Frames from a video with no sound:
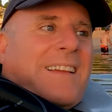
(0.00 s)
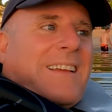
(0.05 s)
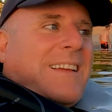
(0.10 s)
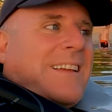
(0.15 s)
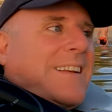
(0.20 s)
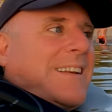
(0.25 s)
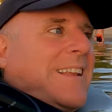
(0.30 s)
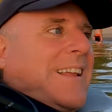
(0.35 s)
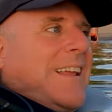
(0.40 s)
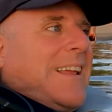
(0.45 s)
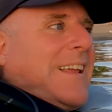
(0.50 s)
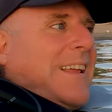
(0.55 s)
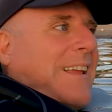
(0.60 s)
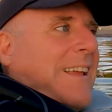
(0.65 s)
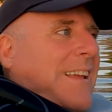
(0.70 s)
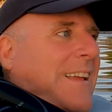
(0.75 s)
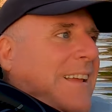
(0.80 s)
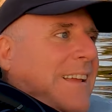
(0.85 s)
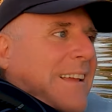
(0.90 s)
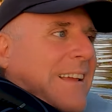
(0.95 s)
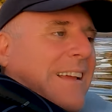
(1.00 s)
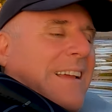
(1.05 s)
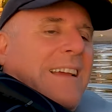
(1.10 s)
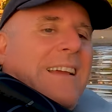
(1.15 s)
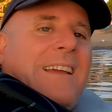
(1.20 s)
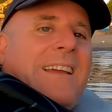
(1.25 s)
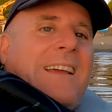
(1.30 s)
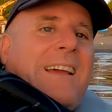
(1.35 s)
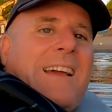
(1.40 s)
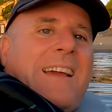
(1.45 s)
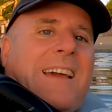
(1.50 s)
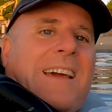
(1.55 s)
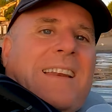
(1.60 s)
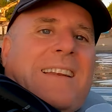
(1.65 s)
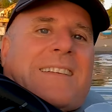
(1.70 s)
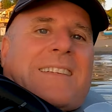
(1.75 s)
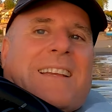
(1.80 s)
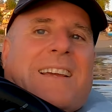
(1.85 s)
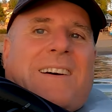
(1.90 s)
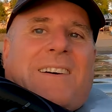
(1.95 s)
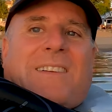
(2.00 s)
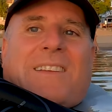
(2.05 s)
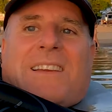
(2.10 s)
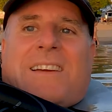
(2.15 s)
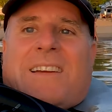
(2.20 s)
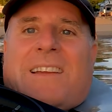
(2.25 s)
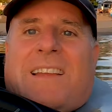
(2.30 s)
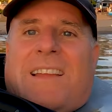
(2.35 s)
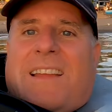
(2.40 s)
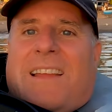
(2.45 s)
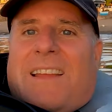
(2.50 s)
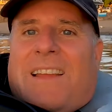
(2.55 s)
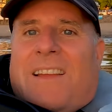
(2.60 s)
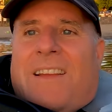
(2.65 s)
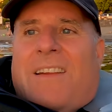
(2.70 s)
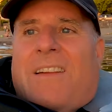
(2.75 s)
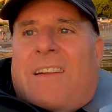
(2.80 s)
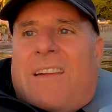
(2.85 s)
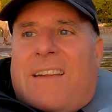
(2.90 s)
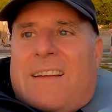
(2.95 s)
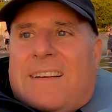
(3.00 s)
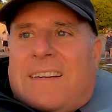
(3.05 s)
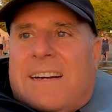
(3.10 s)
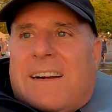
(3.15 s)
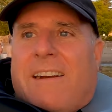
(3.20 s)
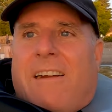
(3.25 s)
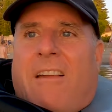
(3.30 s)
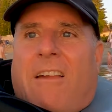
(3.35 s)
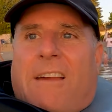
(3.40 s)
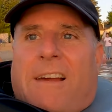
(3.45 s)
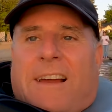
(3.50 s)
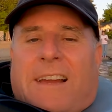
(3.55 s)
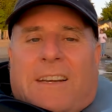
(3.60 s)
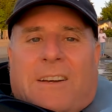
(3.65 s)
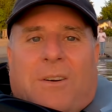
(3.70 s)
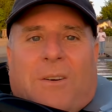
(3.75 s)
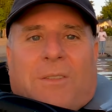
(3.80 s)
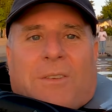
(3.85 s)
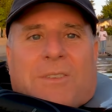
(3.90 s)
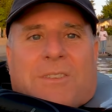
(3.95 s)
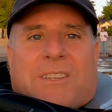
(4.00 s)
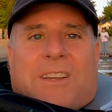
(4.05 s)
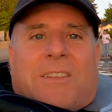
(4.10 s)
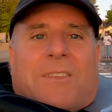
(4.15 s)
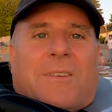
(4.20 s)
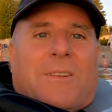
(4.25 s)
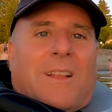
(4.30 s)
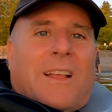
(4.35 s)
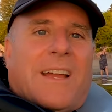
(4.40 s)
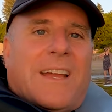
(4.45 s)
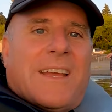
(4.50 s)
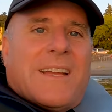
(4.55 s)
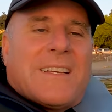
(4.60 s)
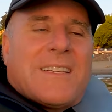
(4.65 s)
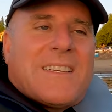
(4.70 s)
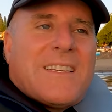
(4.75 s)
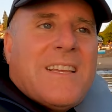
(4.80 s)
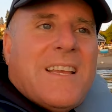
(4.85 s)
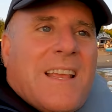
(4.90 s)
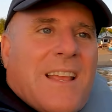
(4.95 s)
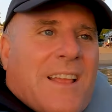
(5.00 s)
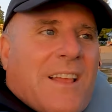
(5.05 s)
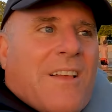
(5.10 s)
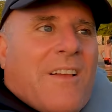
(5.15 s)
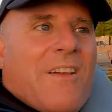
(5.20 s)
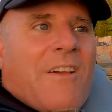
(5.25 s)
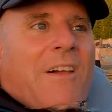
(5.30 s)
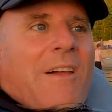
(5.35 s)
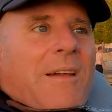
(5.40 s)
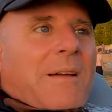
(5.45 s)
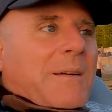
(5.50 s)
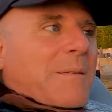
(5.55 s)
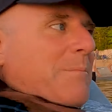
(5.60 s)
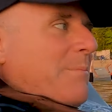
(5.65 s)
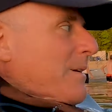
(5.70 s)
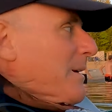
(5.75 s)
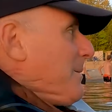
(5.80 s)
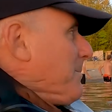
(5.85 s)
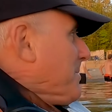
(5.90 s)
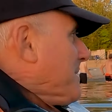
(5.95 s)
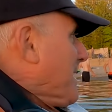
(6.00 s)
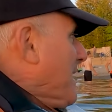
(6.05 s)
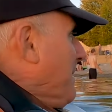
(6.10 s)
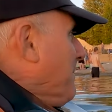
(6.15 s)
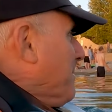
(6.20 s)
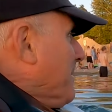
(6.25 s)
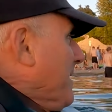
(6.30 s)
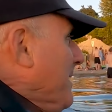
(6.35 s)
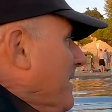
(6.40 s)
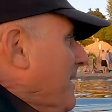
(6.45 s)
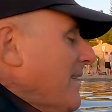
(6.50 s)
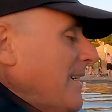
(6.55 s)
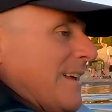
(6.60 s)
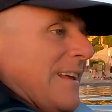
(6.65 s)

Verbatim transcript: And I gotta tell you, I know there's other lakes, but I'm tempted.